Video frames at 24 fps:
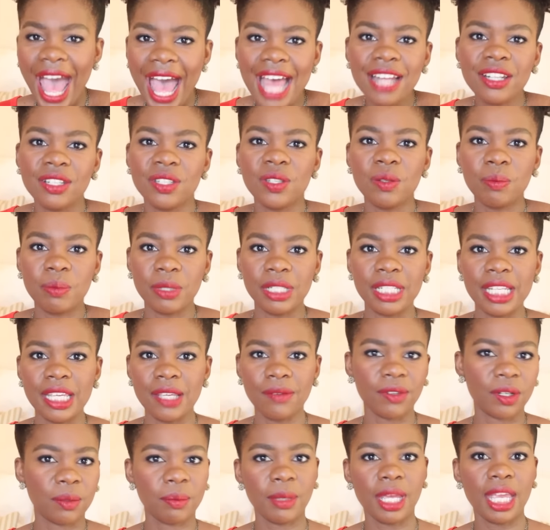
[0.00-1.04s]
had to
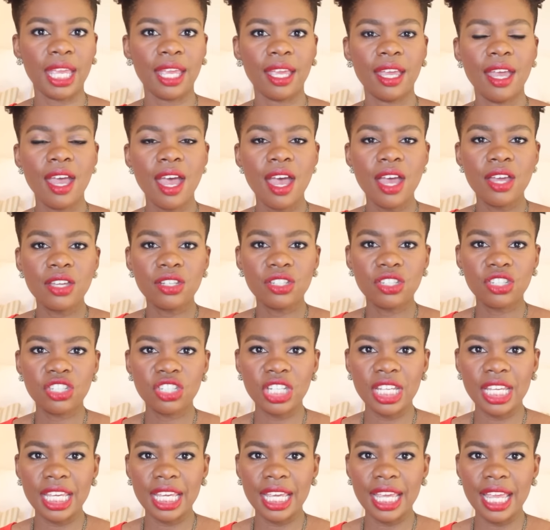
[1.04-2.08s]
believe in me.
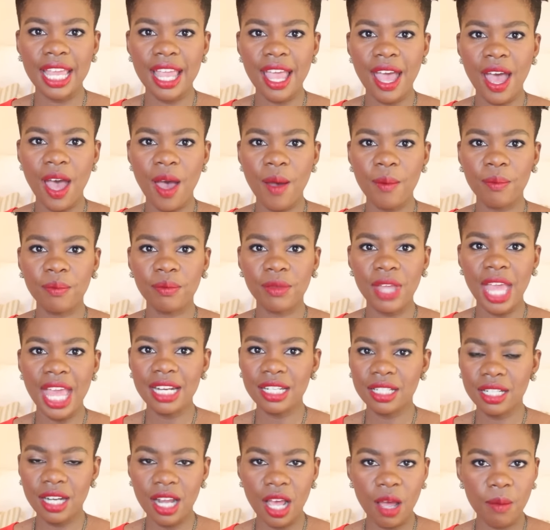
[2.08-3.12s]
She
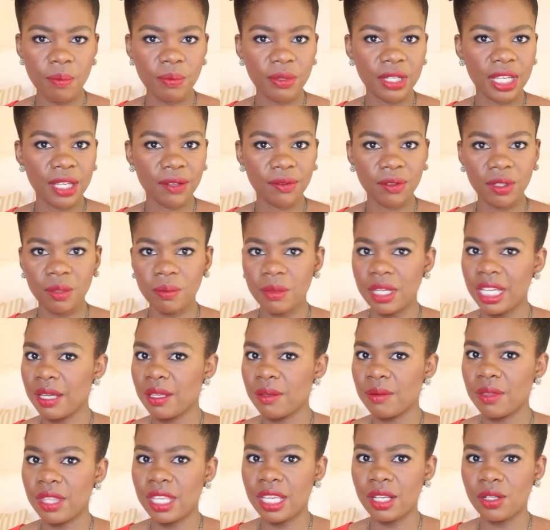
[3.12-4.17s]
ended up giving
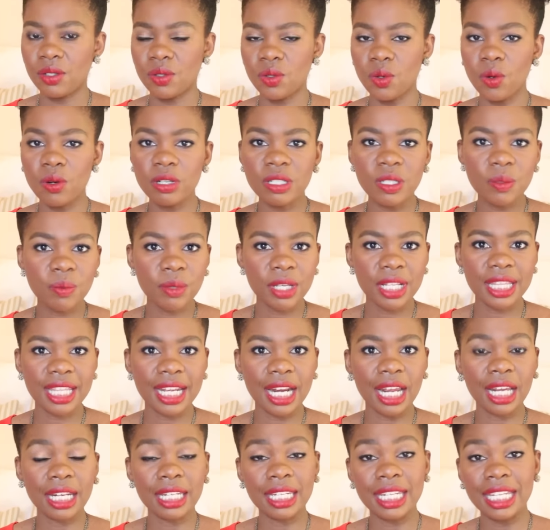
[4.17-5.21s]
me the endorsement
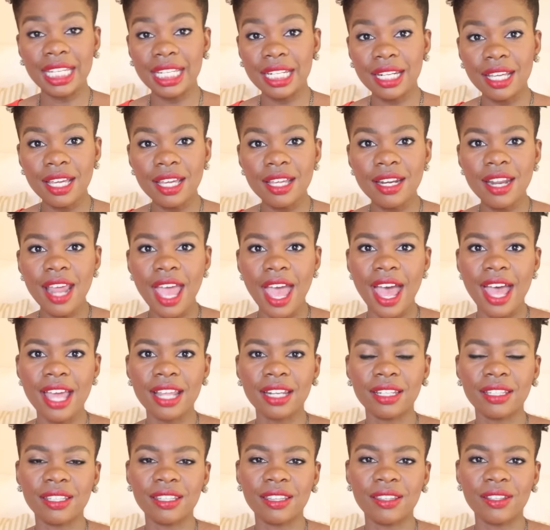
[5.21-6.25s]
that I needed
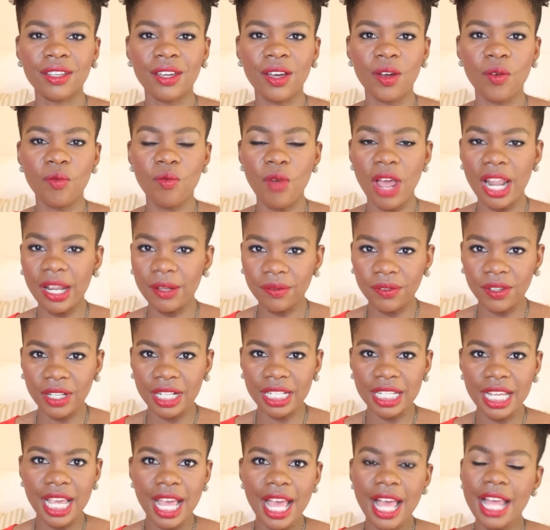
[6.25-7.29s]
and the
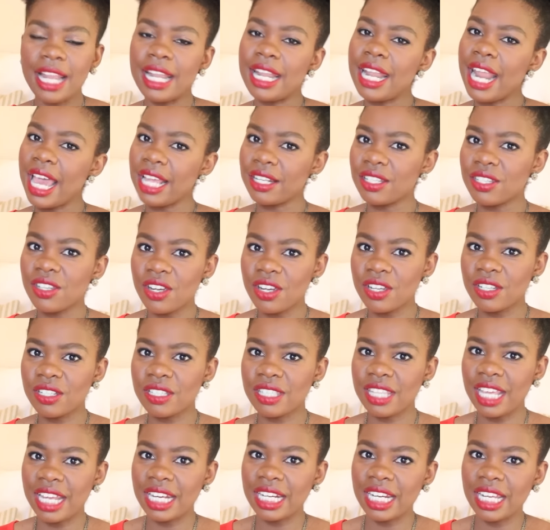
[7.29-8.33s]
relevant
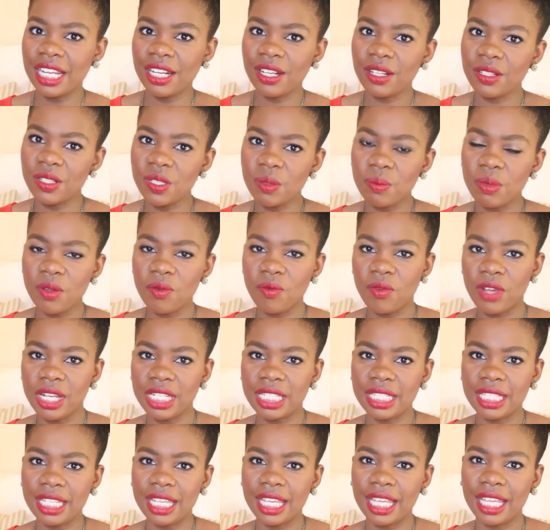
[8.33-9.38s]
letters that needed to be
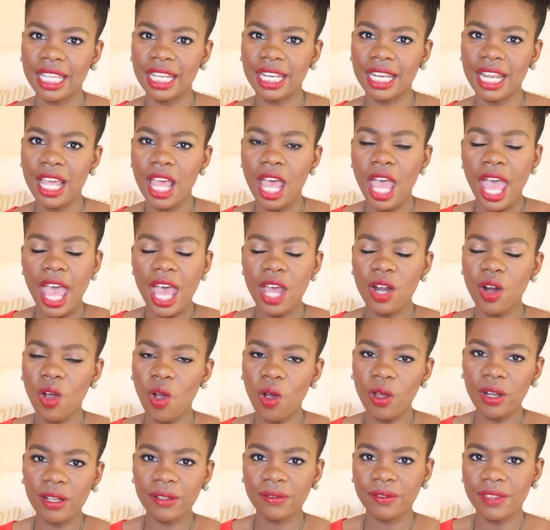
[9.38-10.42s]
written and
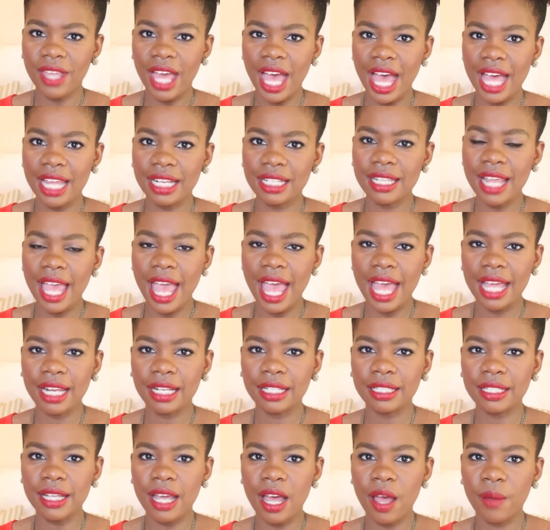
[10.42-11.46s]
all of that.
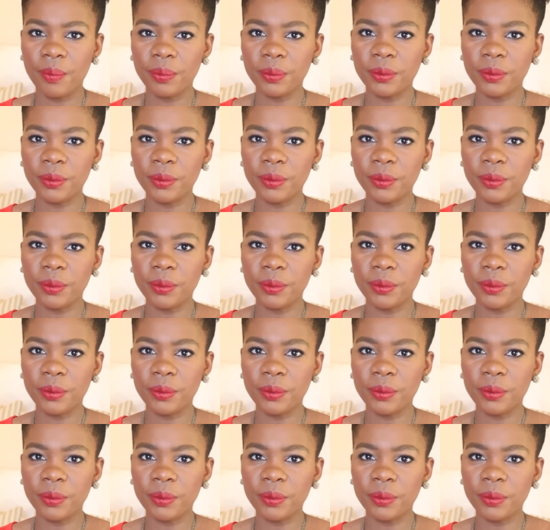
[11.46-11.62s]
And